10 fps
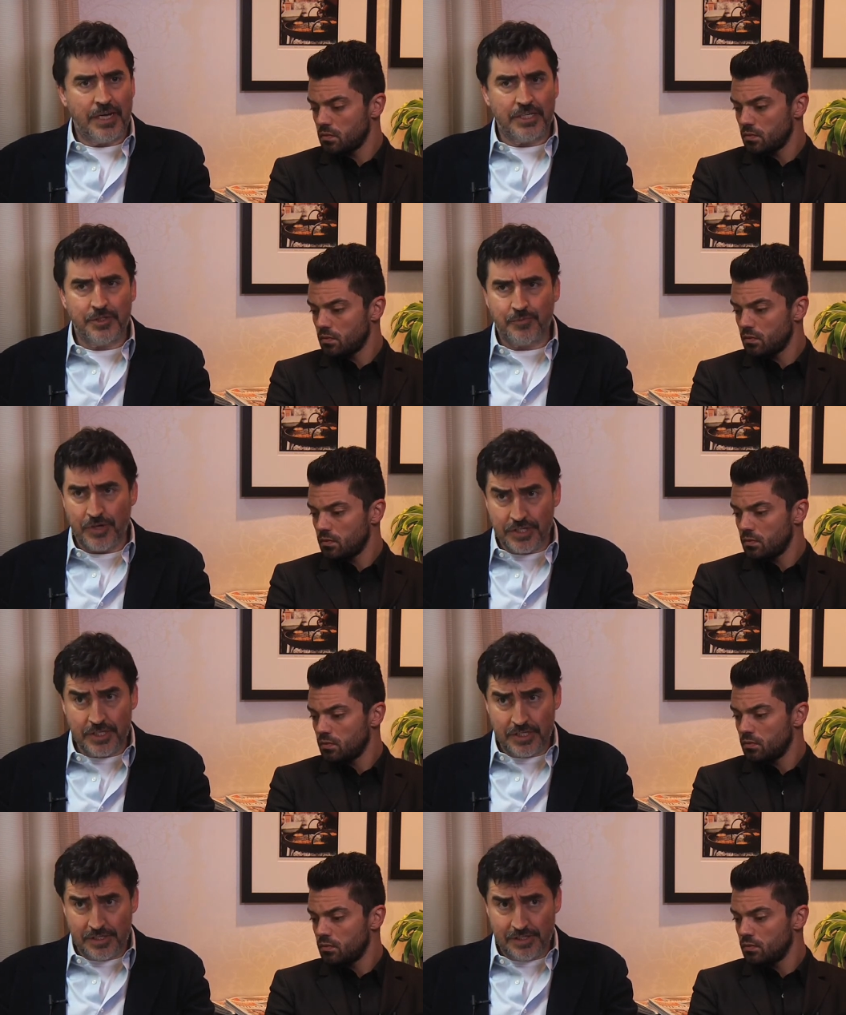Speaker 1: actor's
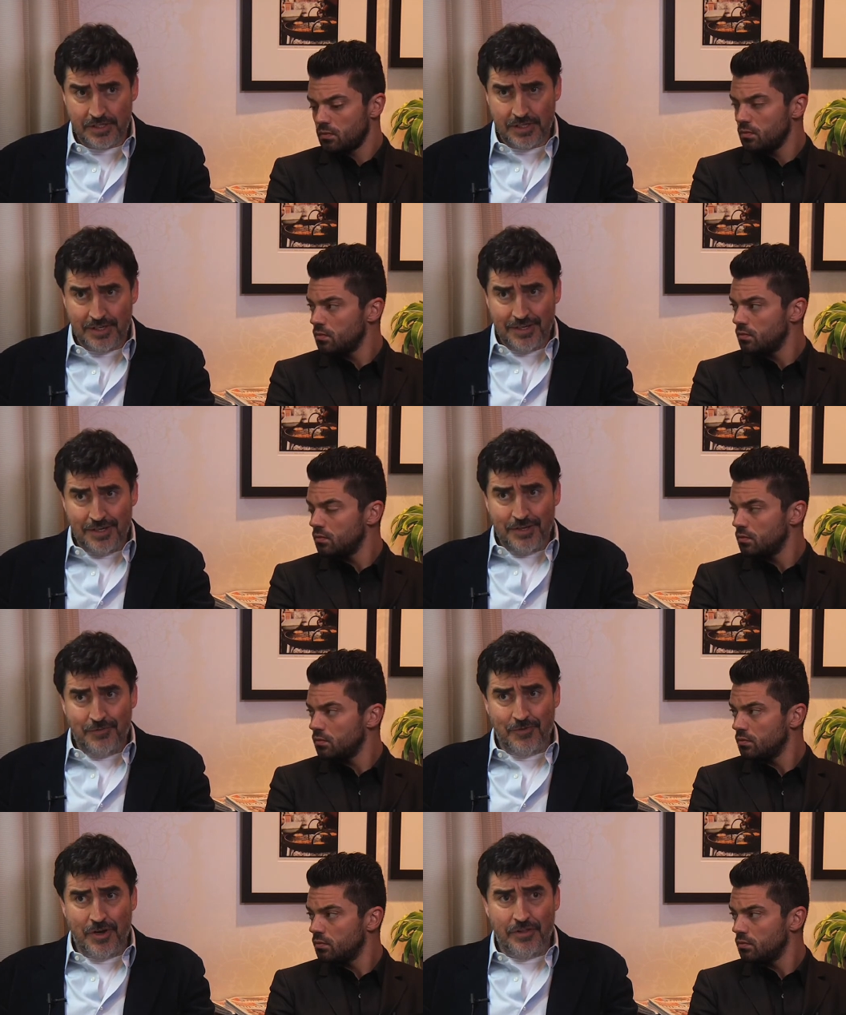prejudice
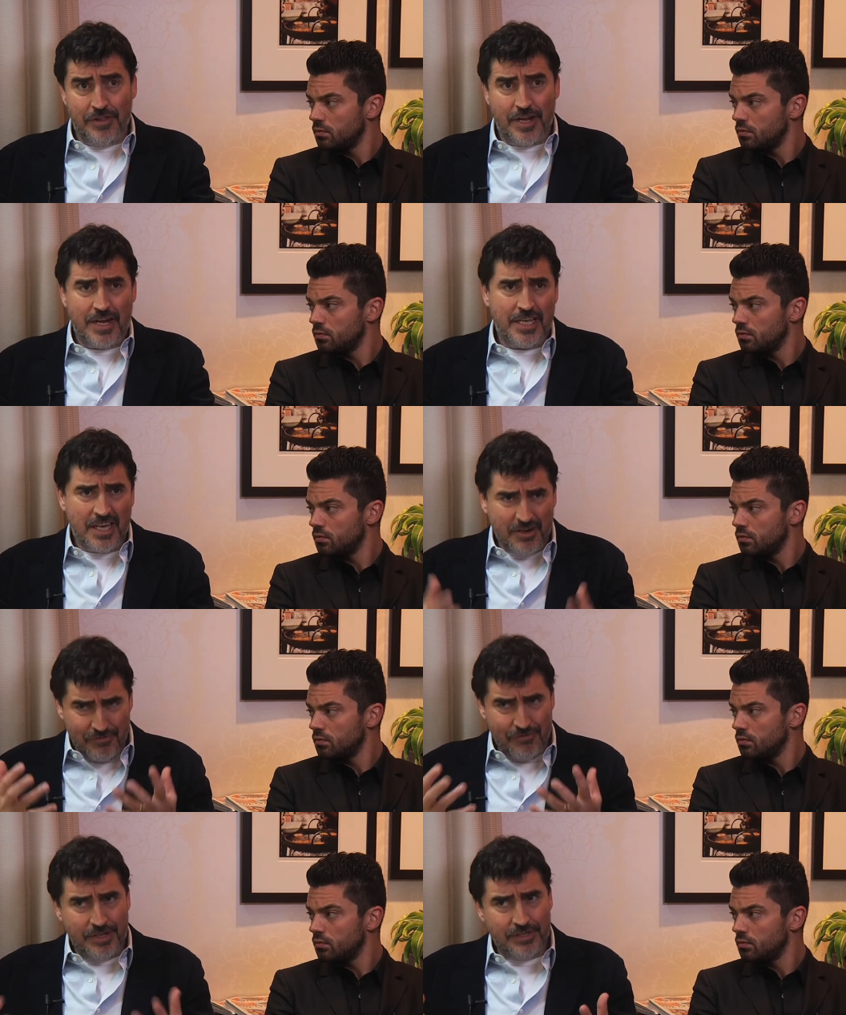rather than any kind
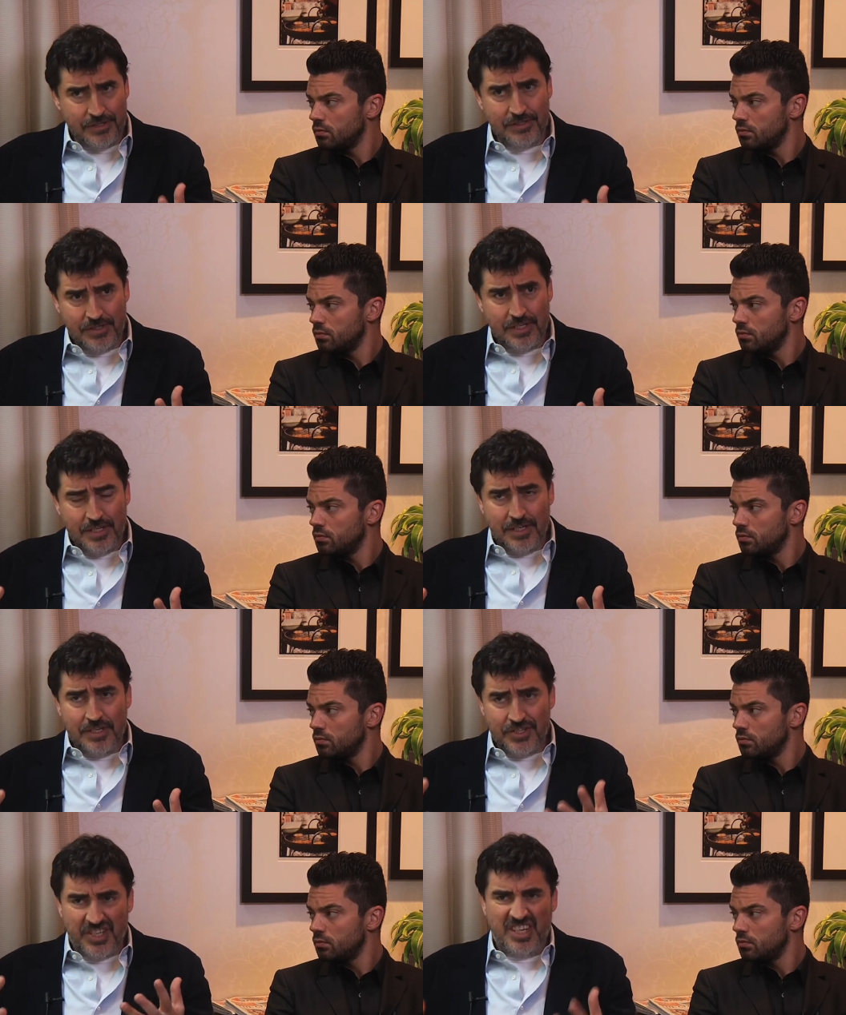of real
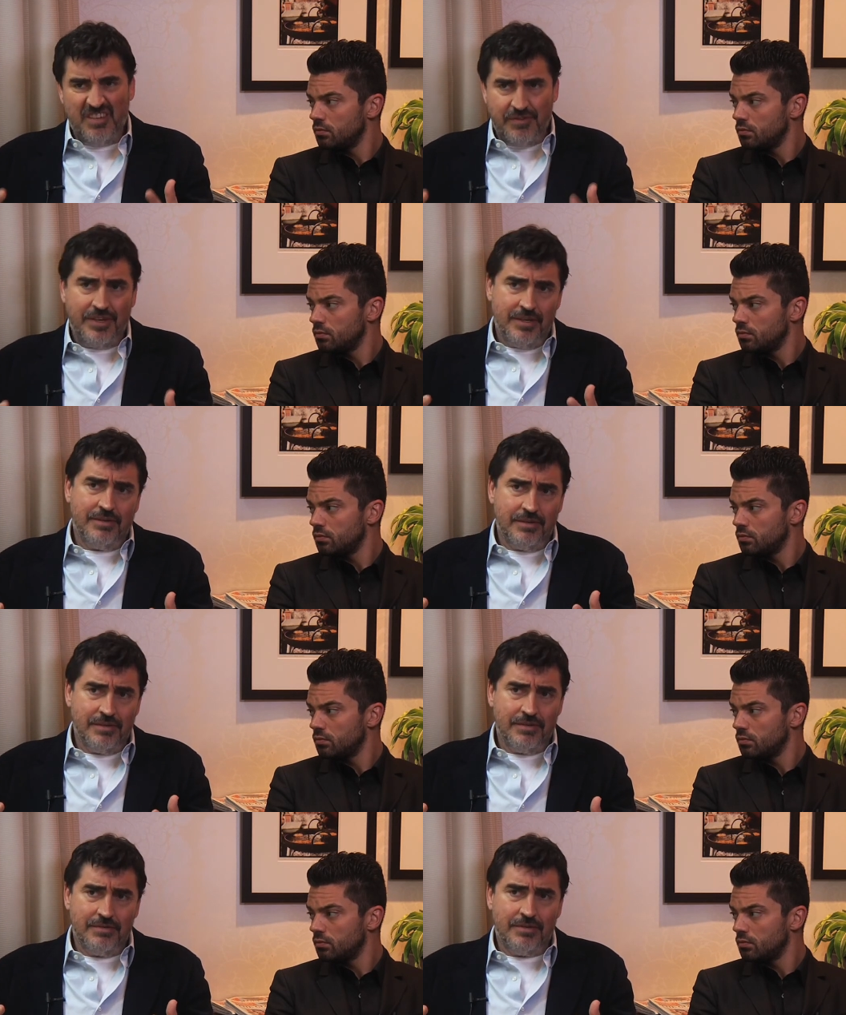significant
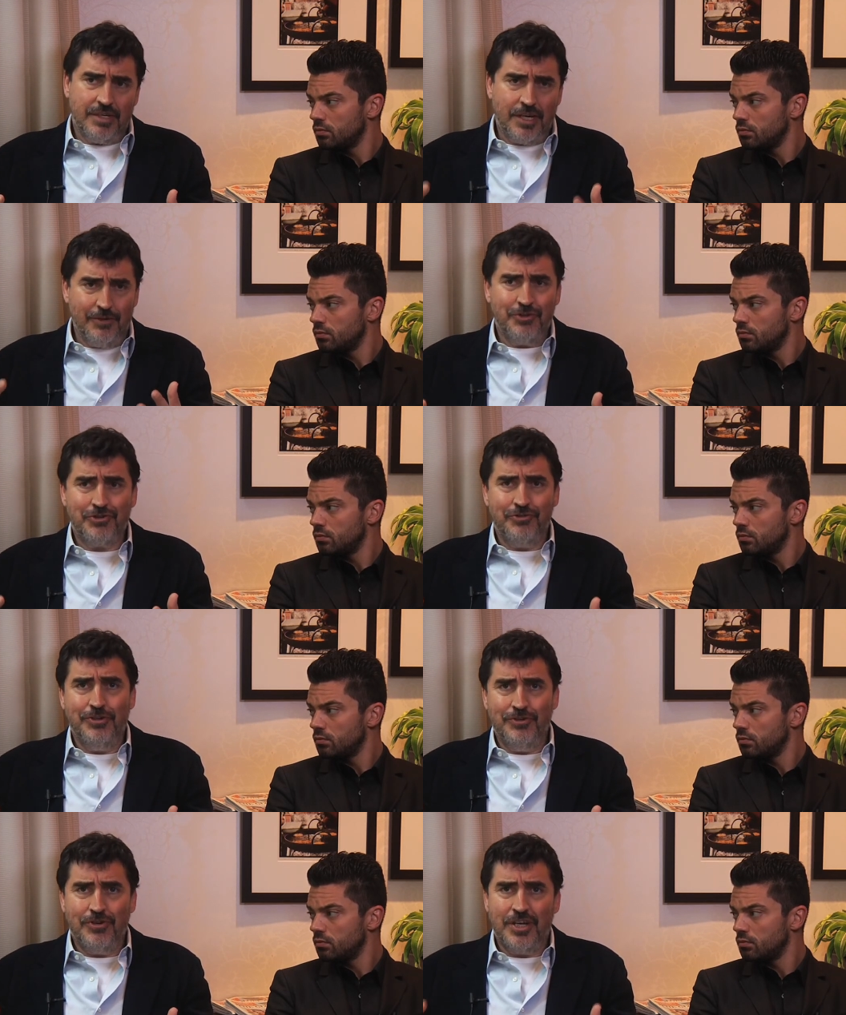
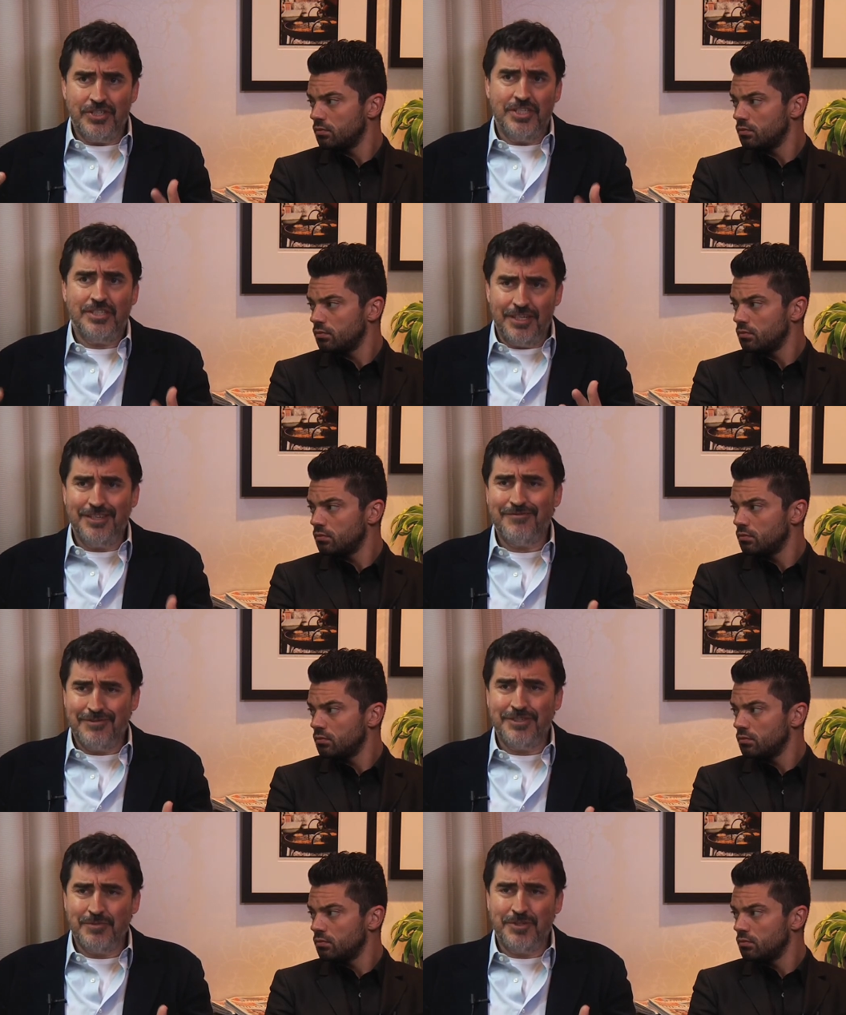cultural or artistic
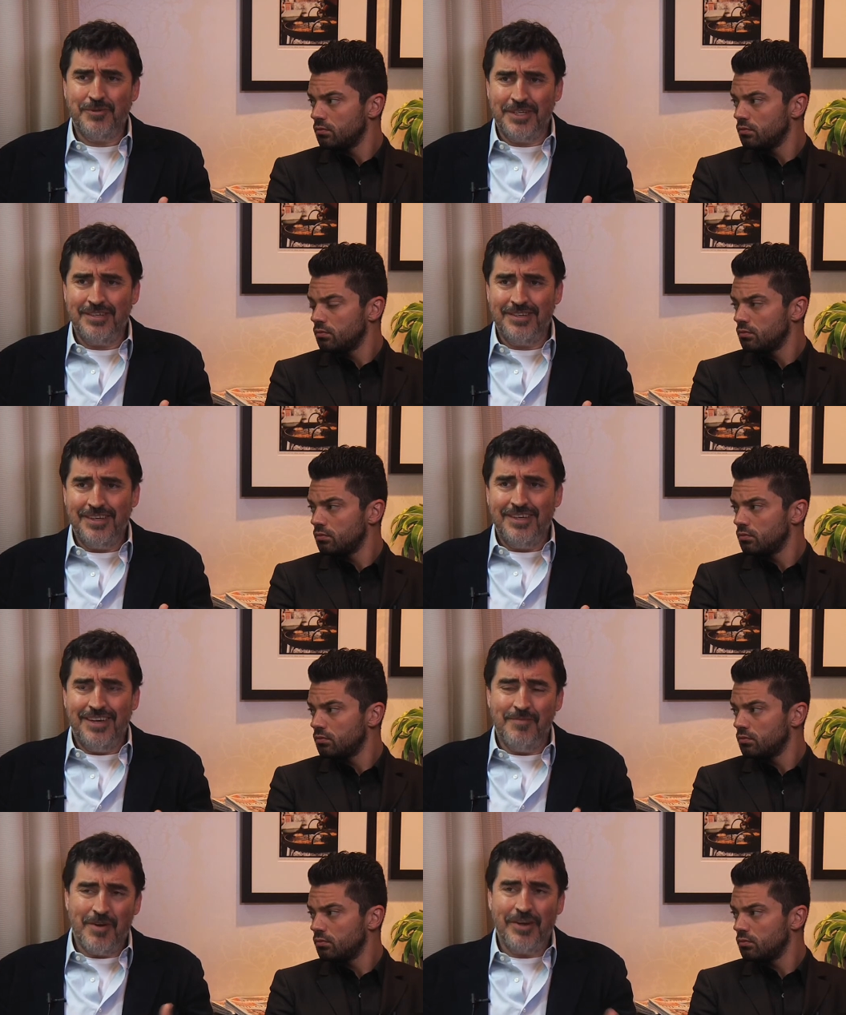difference between
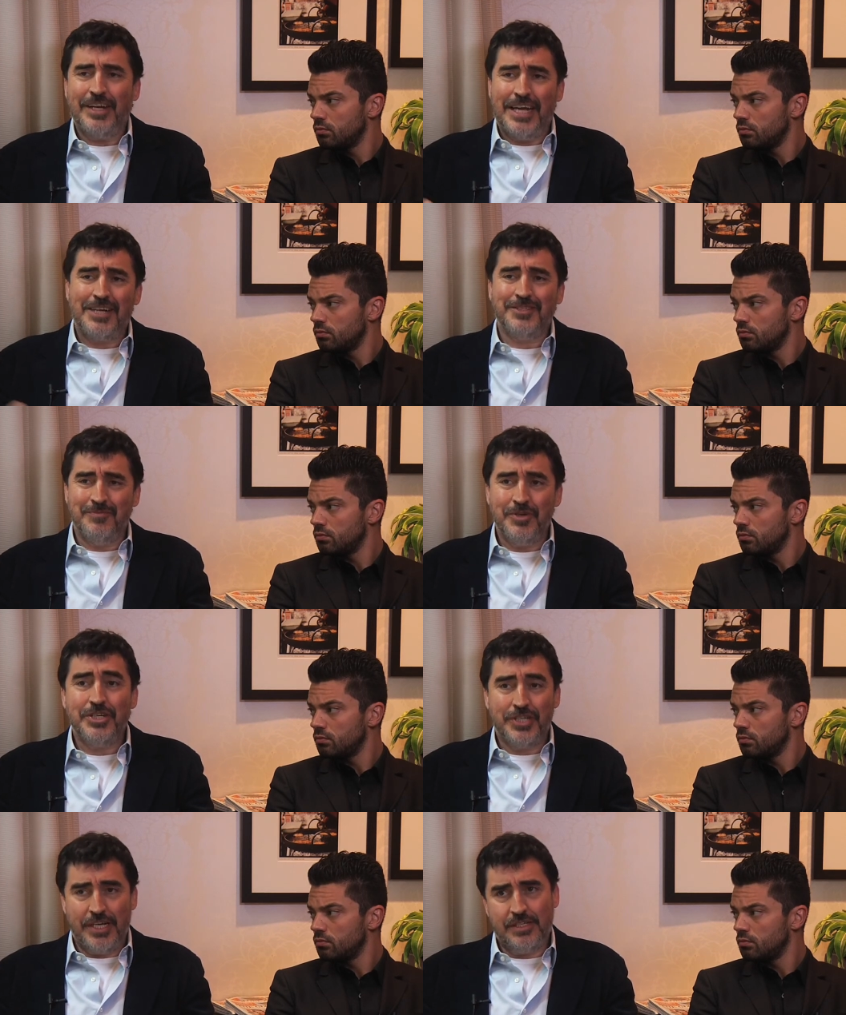American actors and
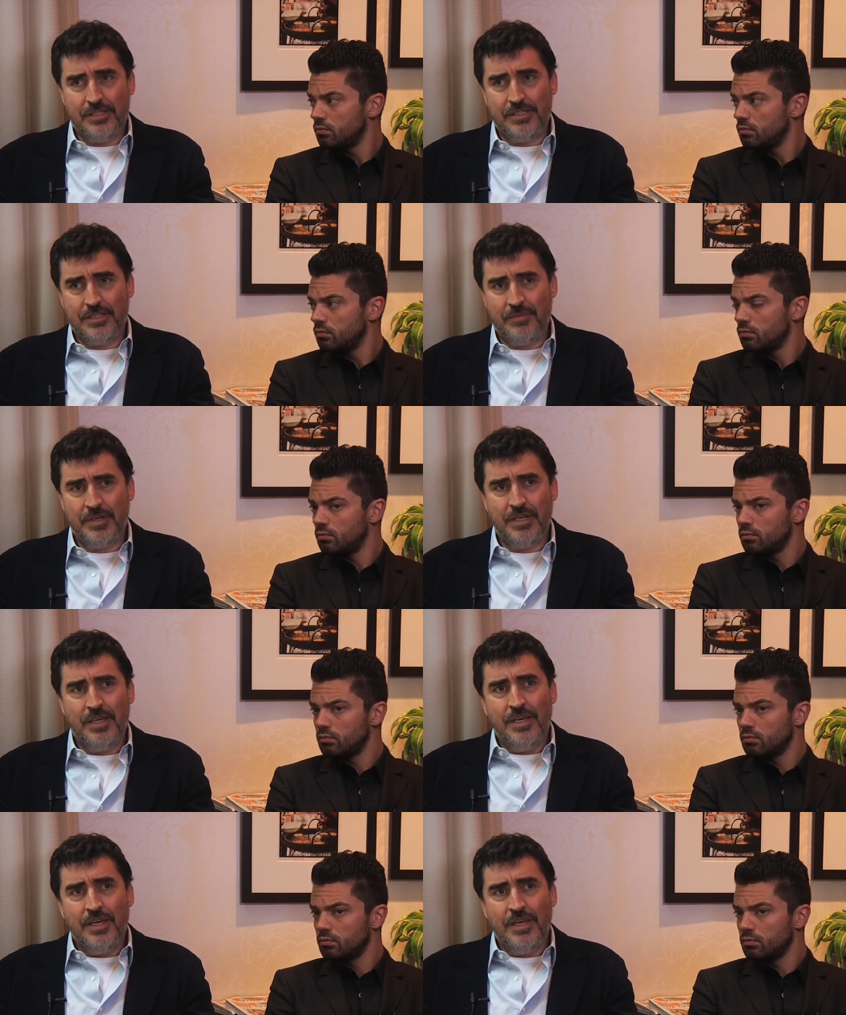British actors. I mean,